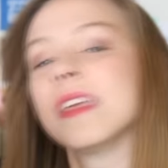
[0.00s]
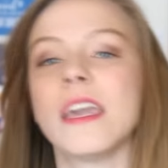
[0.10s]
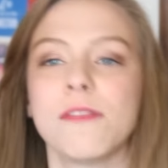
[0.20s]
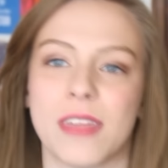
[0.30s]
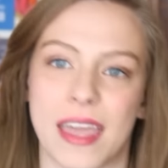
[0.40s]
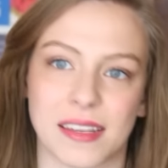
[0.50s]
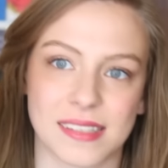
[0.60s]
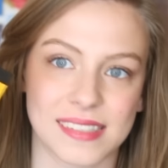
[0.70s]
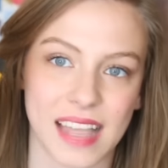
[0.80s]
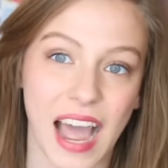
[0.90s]
Give
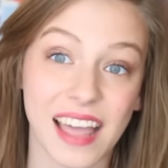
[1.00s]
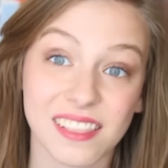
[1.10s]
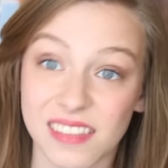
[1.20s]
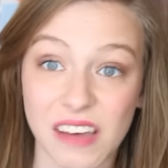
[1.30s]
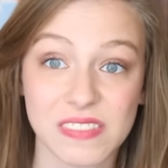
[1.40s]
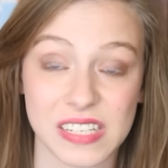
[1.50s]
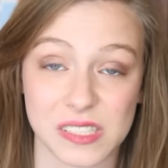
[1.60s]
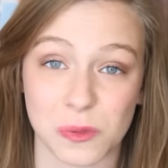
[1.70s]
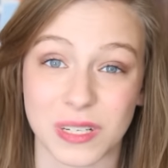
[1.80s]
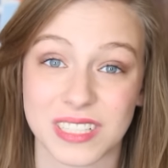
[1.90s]
Thanks. I love
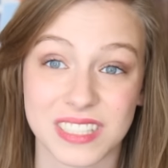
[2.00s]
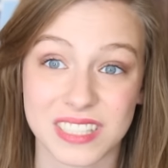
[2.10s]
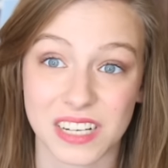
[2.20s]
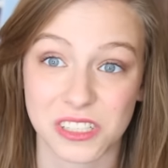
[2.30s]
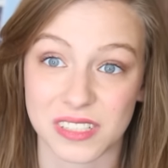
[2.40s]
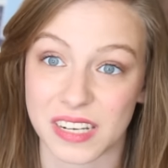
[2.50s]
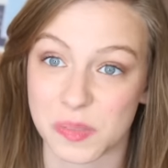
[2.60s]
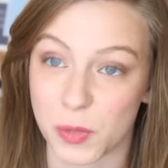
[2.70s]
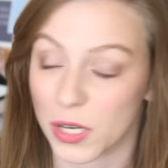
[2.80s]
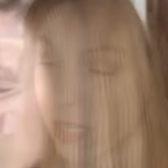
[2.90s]
this one. It's such a
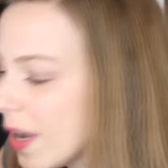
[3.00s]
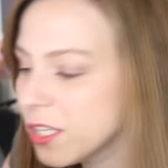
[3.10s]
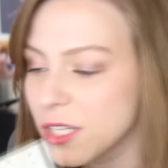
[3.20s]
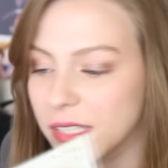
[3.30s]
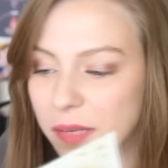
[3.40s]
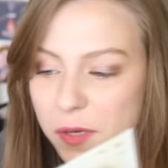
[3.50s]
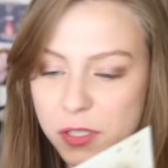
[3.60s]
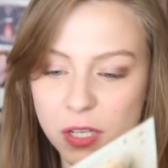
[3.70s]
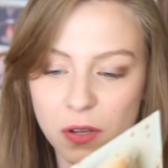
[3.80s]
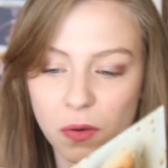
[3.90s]
nice book. Question number
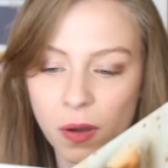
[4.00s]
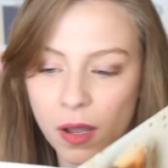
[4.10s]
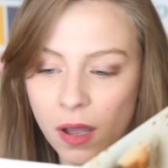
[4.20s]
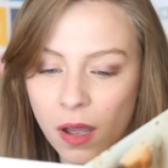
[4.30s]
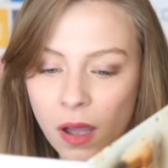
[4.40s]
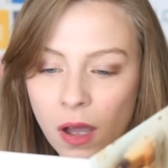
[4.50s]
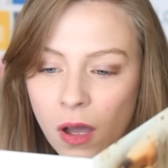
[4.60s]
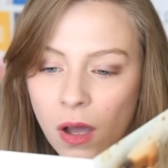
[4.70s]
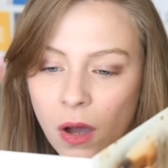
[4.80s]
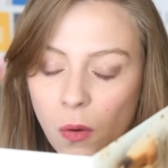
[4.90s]
two.
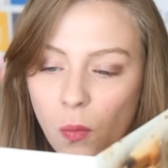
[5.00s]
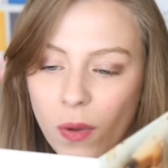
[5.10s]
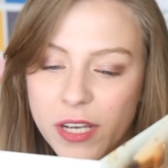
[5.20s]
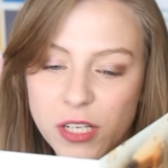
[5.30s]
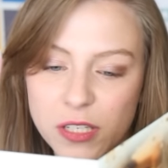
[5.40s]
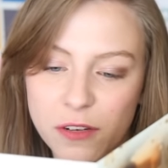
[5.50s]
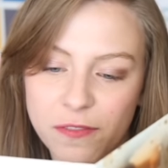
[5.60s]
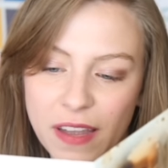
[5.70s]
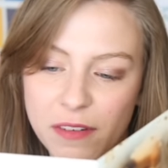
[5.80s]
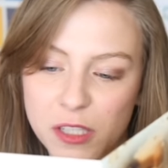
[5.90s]
Which is your
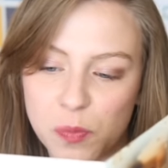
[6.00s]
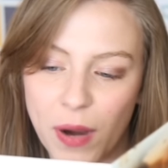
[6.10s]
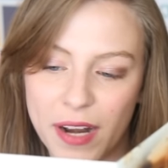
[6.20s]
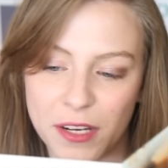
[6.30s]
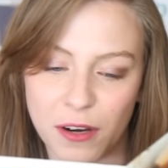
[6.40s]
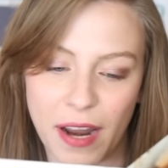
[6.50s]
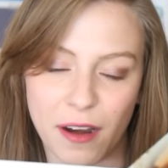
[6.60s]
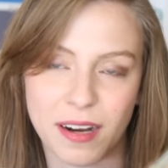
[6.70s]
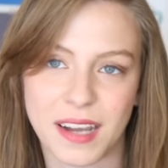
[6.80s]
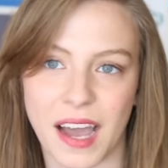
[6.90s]
favorite spread in your
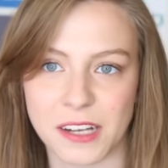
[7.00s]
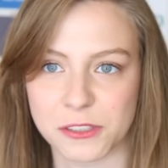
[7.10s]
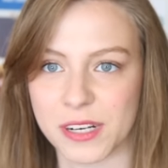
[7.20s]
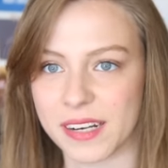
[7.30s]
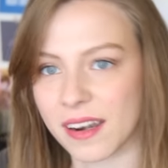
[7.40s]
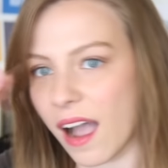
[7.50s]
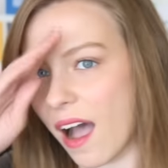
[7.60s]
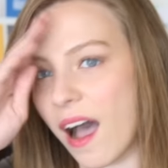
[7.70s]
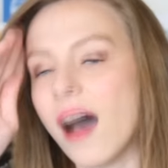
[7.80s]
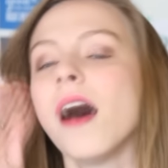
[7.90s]
Erin Condren?
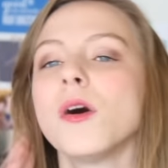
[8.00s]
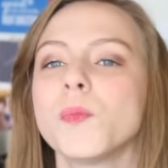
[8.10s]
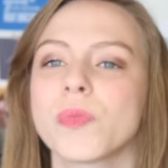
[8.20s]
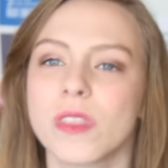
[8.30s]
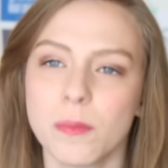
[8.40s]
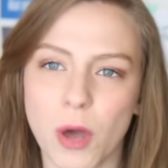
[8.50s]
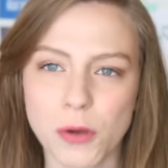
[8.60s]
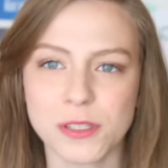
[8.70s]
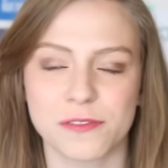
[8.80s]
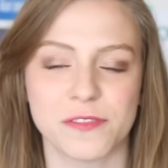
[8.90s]
Um, the
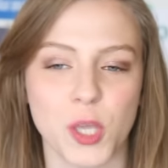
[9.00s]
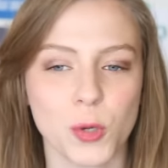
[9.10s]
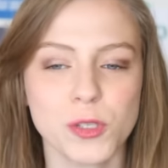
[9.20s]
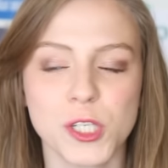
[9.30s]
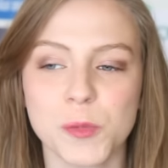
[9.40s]
most viewed